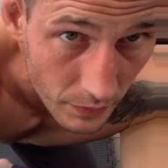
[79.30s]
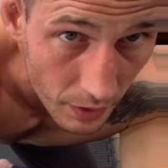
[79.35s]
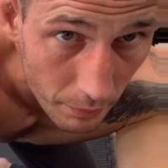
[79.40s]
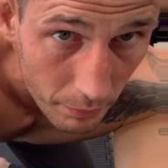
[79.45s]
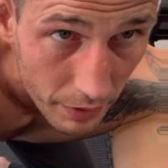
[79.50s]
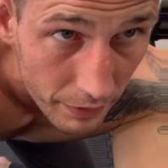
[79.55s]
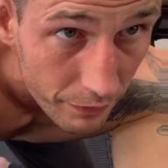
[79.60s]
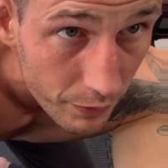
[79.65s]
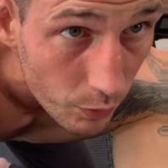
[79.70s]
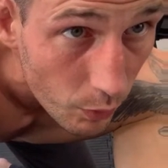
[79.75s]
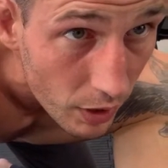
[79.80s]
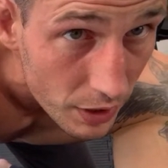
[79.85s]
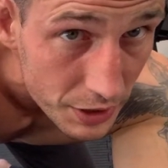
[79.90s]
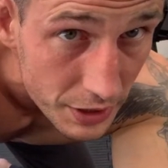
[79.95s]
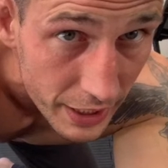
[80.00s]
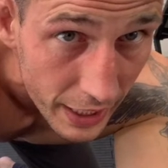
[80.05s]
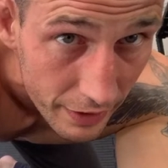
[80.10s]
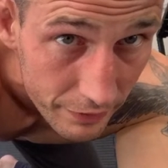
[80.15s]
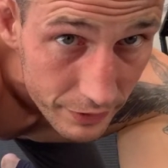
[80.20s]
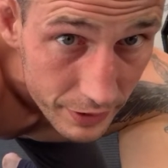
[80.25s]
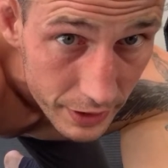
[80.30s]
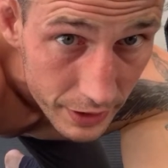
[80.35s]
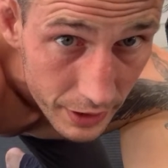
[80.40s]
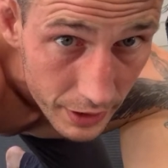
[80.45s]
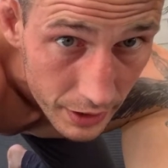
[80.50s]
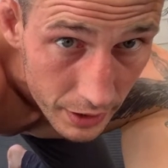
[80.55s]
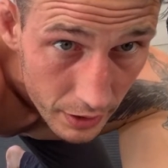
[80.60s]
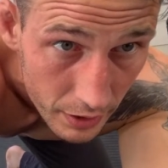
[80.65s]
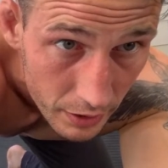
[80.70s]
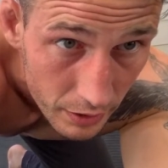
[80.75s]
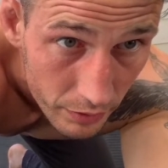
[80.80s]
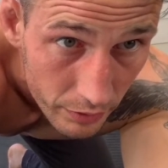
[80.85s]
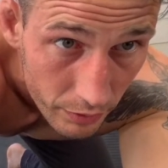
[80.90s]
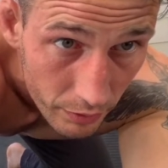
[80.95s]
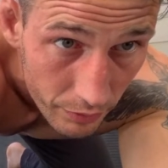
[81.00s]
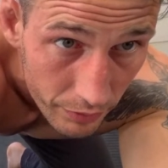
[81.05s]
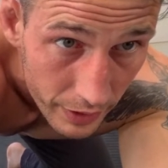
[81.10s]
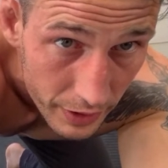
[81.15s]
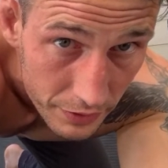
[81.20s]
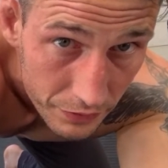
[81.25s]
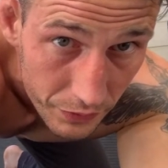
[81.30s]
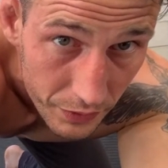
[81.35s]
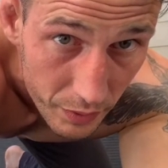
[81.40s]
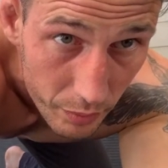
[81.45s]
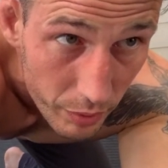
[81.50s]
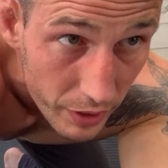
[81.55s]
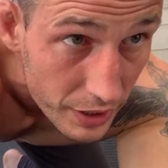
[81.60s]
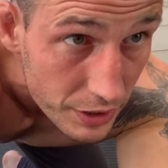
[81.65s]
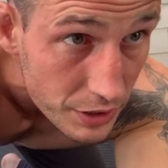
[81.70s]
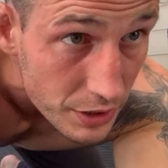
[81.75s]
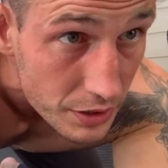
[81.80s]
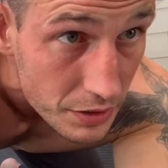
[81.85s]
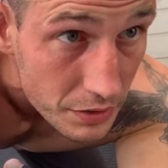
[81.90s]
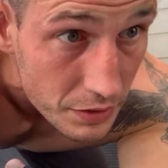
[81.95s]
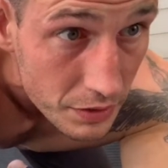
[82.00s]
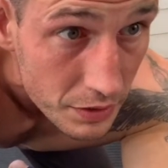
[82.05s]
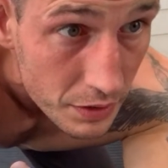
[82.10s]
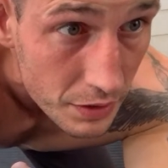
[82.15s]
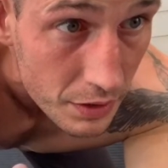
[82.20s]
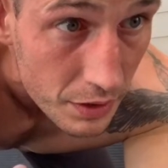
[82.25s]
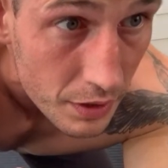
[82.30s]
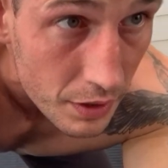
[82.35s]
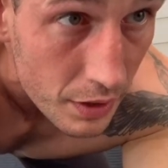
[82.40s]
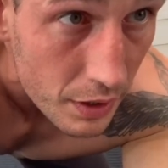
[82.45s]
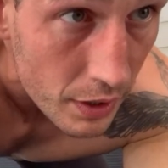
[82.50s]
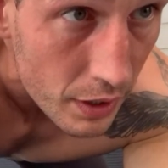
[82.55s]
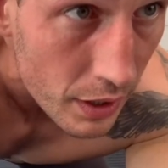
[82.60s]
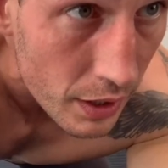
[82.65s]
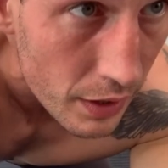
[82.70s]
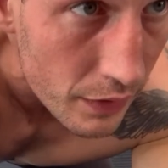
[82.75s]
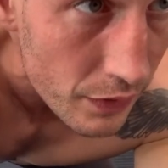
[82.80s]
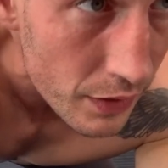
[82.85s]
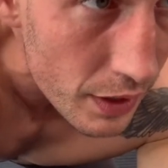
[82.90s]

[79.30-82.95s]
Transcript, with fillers: But if you're watching after, cool, thanks for your patience. And